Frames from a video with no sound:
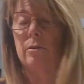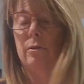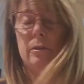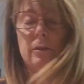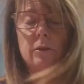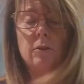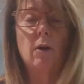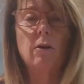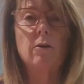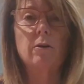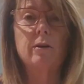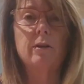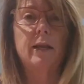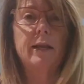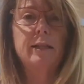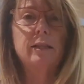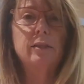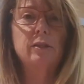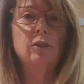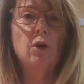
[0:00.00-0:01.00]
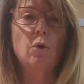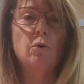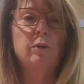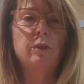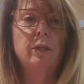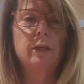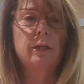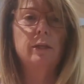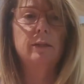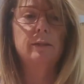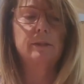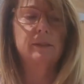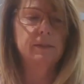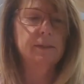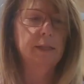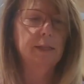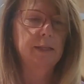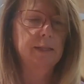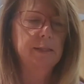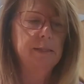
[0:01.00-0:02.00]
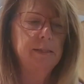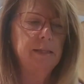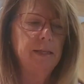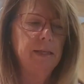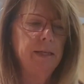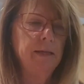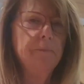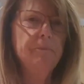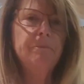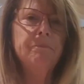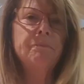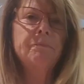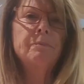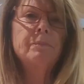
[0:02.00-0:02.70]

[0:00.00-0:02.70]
starter and like soaked it just like a tea.